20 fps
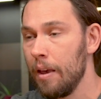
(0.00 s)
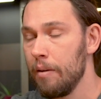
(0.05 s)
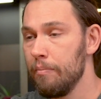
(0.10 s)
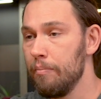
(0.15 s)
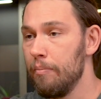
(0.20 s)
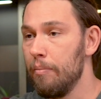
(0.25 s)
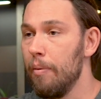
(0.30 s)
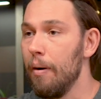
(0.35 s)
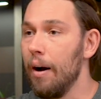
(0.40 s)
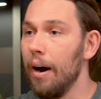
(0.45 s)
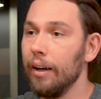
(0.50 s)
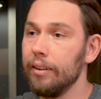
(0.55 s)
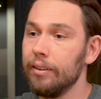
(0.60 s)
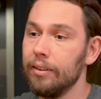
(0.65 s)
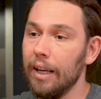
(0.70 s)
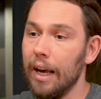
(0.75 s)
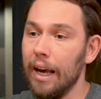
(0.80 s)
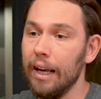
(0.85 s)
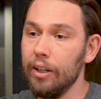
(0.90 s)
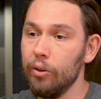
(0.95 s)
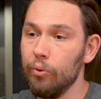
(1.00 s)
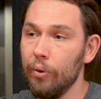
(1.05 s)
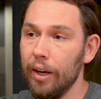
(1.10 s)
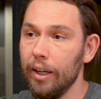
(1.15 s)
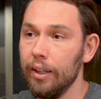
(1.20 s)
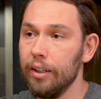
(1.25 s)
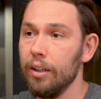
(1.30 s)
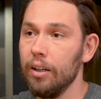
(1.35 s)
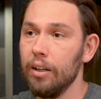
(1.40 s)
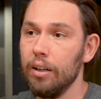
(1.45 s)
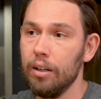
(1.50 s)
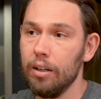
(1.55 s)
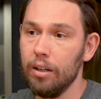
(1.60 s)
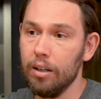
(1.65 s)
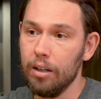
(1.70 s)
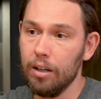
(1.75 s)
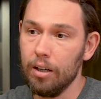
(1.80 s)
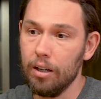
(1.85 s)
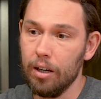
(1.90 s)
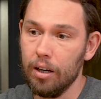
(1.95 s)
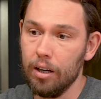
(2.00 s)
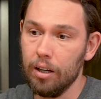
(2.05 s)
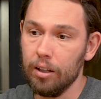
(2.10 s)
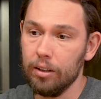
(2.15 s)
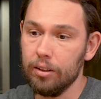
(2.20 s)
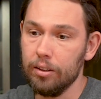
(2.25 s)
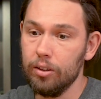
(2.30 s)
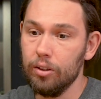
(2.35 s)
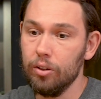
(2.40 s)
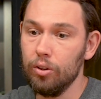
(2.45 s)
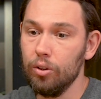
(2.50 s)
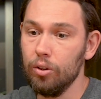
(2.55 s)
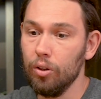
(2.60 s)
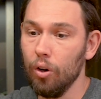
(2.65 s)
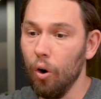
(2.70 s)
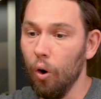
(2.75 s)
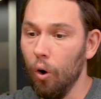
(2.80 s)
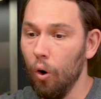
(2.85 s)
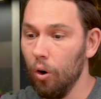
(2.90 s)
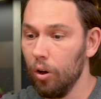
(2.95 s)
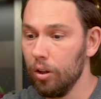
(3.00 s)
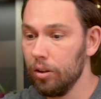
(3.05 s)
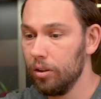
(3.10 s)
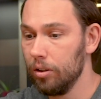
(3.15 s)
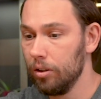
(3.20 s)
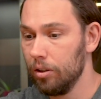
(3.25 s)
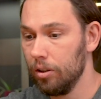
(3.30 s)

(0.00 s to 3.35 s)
But anyway, all